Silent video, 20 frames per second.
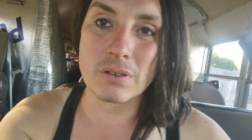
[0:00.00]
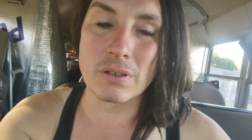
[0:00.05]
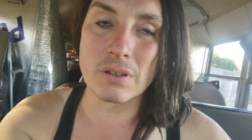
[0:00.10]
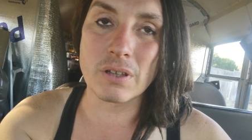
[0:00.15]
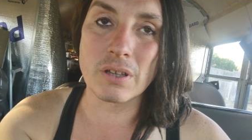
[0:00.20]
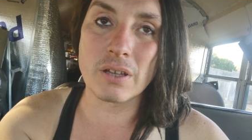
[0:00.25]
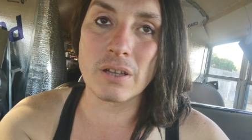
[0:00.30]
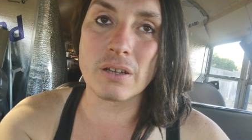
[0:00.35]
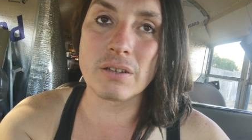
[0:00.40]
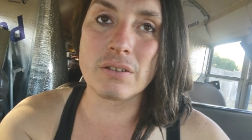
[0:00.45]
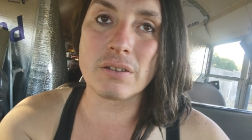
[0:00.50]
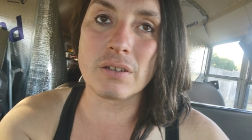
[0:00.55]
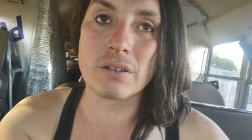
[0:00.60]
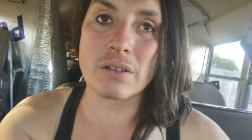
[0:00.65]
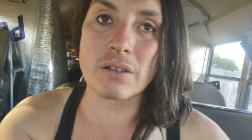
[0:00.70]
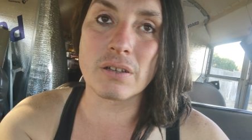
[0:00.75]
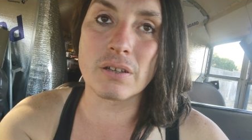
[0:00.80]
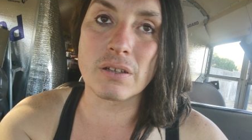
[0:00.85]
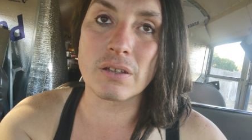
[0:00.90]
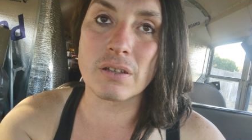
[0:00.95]
That
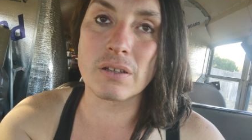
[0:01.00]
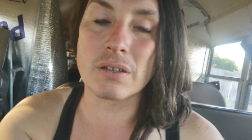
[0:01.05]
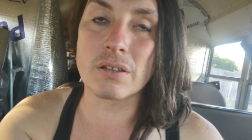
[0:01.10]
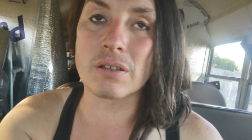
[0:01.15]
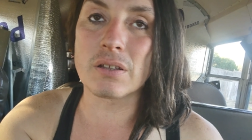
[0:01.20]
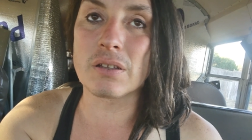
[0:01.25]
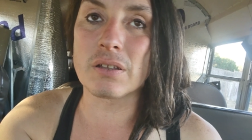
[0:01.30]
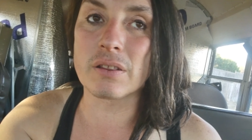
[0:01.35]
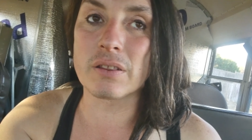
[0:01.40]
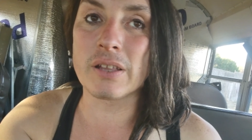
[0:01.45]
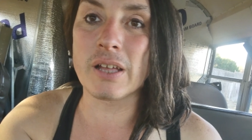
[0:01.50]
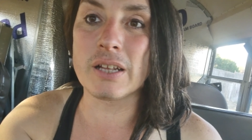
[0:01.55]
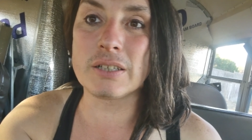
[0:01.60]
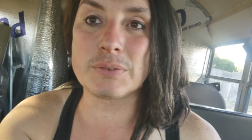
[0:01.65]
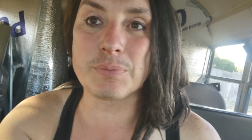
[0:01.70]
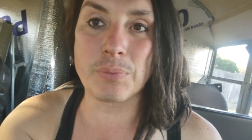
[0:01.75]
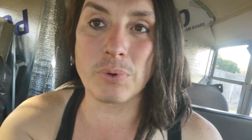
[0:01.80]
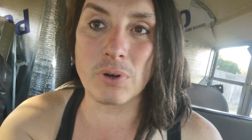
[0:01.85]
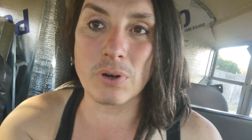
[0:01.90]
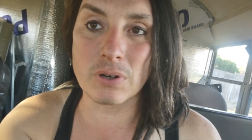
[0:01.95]
uh,
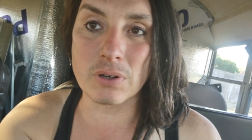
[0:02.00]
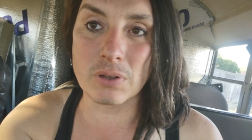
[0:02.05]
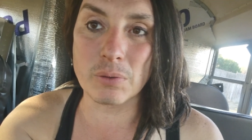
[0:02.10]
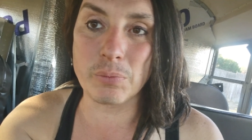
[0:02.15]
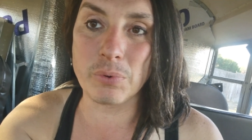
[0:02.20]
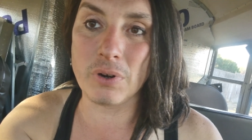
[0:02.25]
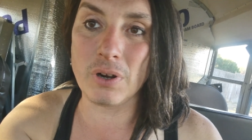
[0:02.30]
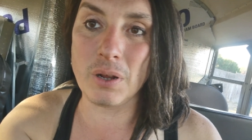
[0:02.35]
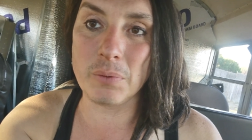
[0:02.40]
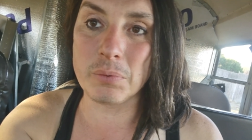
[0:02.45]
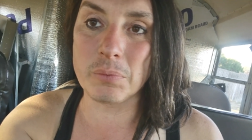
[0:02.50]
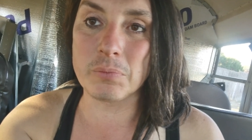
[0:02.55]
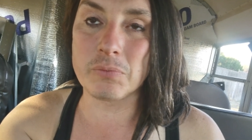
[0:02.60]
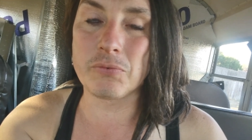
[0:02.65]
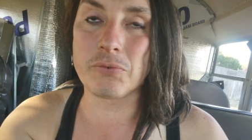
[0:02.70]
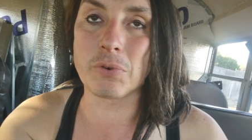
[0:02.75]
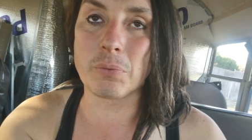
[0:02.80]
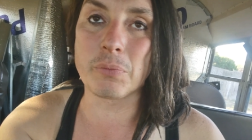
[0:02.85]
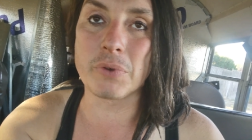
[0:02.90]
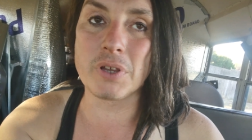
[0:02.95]
that's part of the problem
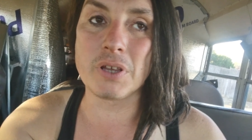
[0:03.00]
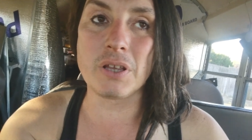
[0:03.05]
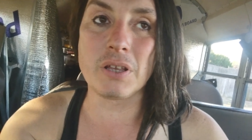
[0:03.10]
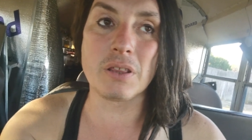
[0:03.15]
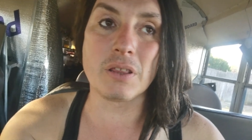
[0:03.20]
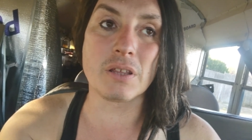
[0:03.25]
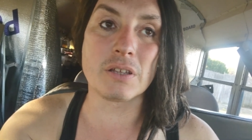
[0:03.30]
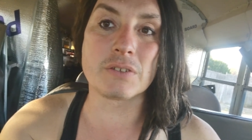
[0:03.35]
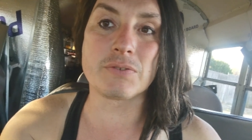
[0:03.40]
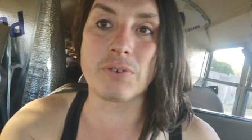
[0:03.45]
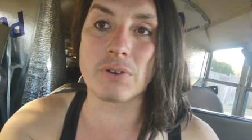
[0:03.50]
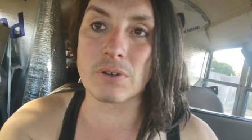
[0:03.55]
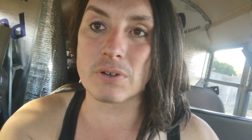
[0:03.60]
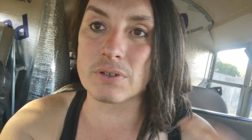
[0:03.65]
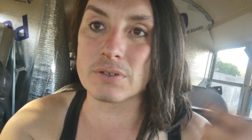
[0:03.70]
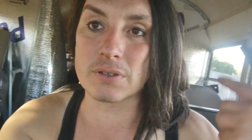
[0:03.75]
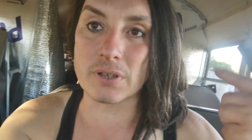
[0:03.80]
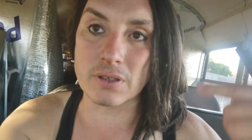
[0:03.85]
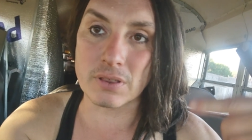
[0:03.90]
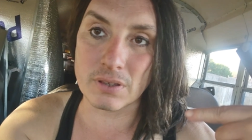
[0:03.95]
for me as
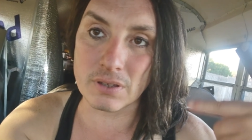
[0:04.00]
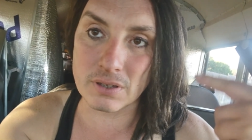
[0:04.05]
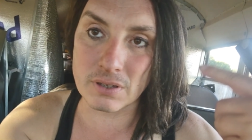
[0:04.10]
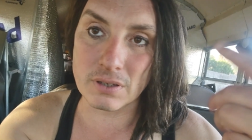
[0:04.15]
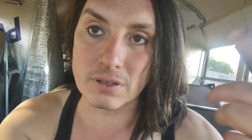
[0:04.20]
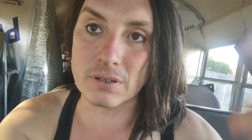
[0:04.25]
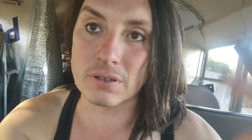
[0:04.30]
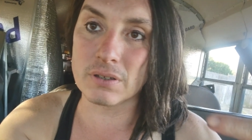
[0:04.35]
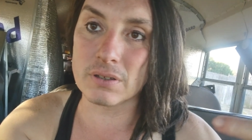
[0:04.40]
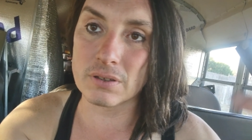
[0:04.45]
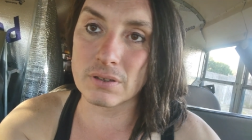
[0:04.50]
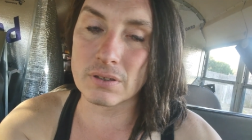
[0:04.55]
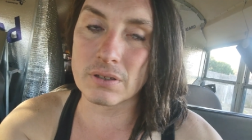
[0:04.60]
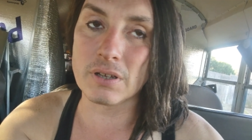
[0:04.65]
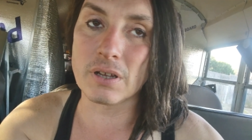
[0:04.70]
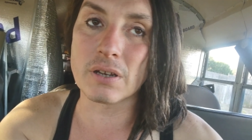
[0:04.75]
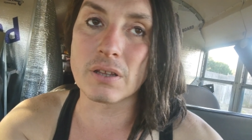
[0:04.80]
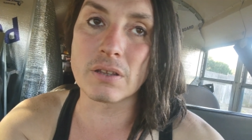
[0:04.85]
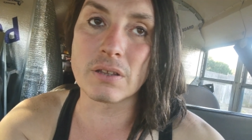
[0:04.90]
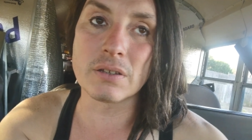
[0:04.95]
far as like the
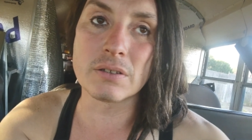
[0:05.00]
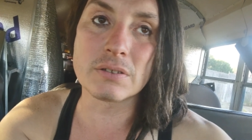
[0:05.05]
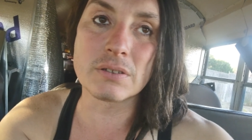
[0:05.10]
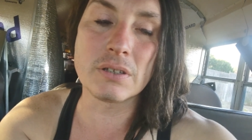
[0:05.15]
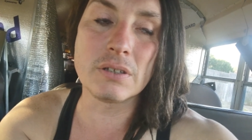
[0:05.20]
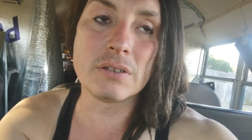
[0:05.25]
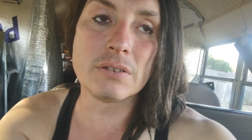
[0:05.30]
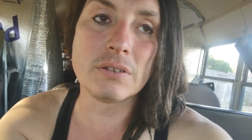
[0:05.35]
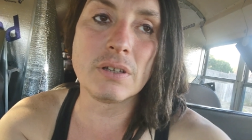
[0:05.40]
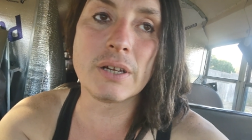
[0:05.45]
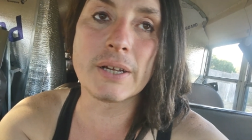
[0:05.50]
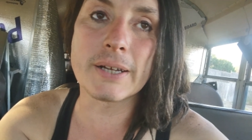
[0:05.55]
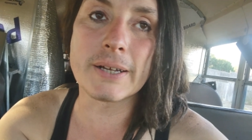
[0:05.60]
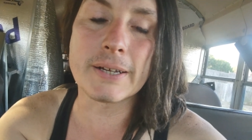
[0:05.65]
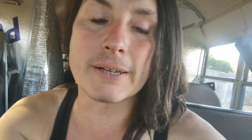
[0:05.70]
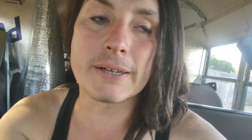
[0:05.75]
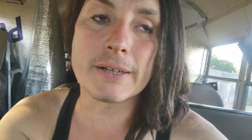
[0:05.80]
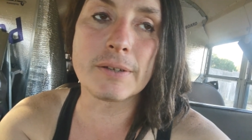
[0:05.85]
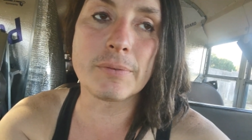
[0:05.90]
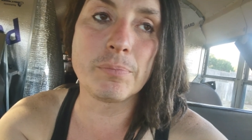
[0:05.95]
kind of this
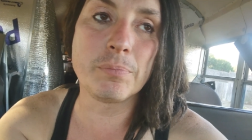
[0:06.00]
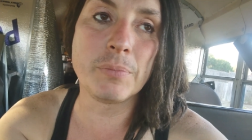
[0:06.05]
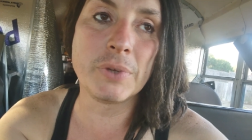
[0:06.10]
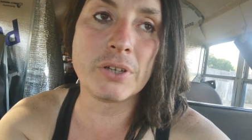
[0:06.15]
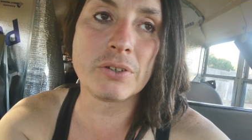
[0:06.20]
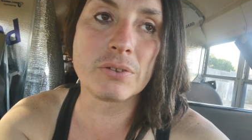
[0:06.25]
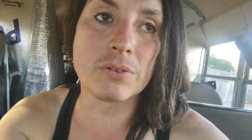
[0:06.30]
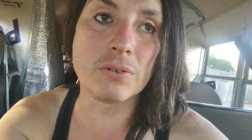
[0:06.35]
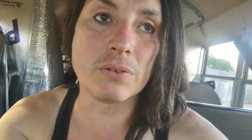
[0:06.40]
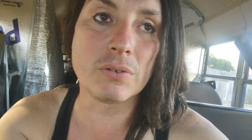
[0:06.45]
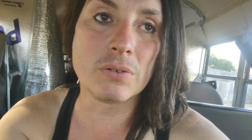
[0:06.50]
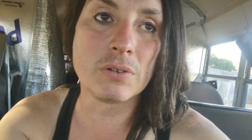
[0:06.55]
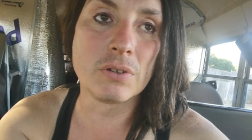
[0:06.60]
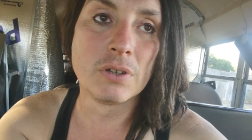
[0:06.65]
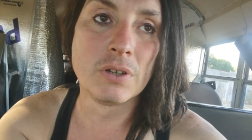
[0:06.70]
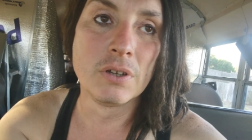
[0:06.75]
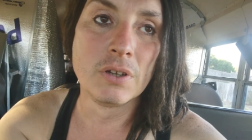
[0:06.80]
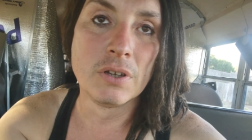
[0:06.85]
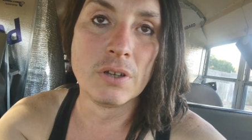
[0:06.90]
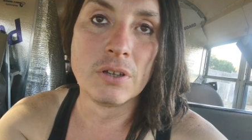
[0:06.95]
uh, mental
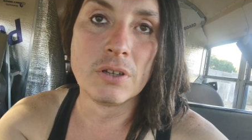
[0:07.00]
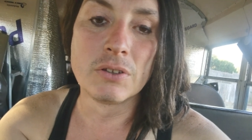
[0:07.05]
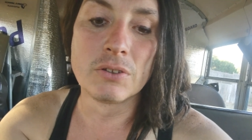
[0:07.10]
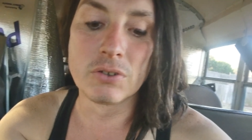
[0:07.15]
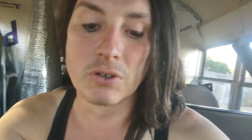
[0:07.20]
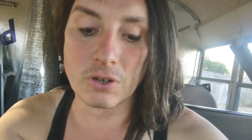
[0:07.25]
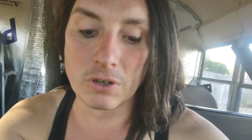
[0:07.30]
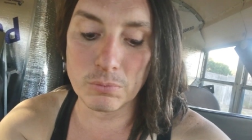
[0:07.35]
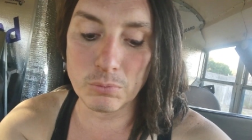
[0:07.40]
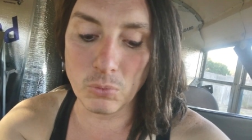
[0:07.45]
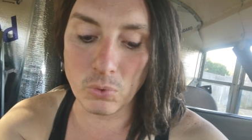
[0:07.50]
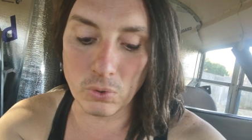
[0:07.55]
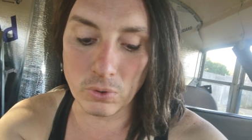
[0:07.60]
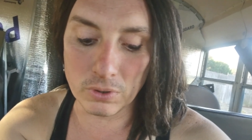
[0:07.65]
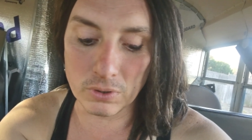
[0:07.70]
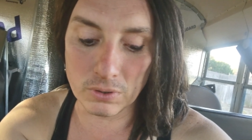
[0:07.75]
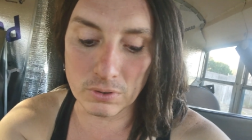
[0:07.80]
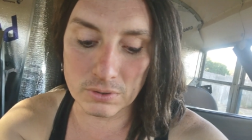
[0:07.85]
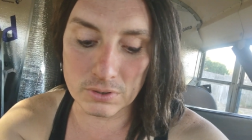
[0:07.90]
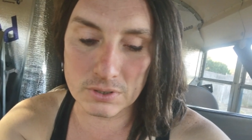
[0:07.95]

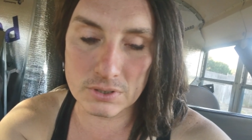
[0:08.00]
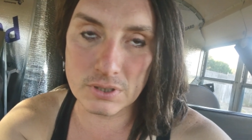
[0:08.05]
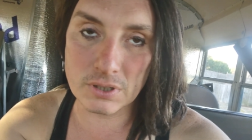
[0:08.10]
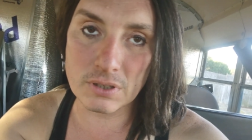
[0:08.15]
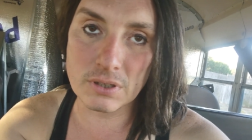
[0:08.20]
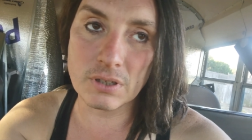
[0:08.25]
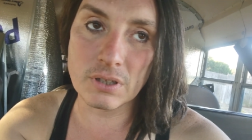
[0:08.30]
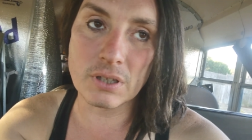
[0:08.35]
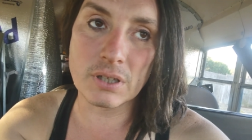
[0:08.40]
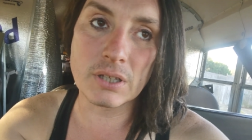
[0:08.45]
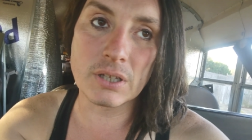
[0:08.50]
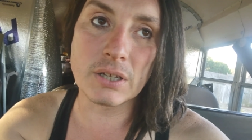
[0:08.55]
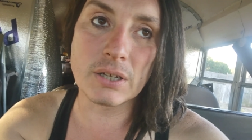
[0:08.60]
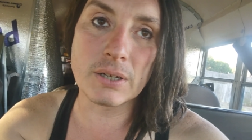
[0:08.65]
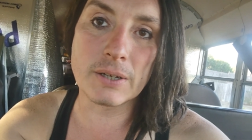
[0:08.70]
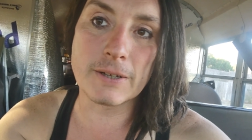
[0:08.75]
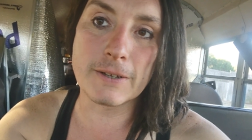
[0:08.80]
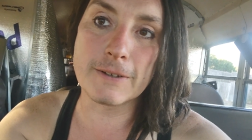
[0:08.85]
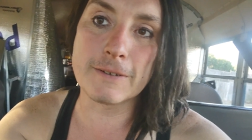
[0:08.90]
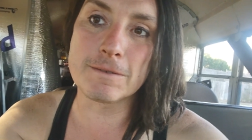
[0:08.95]
turmoil is.
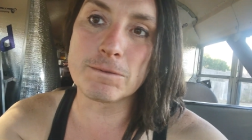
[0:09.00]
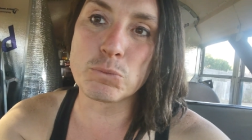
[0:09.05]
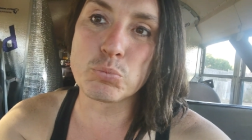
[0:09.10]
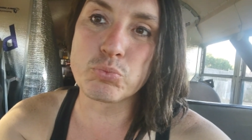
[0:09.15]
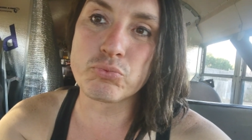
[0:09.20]
Uh,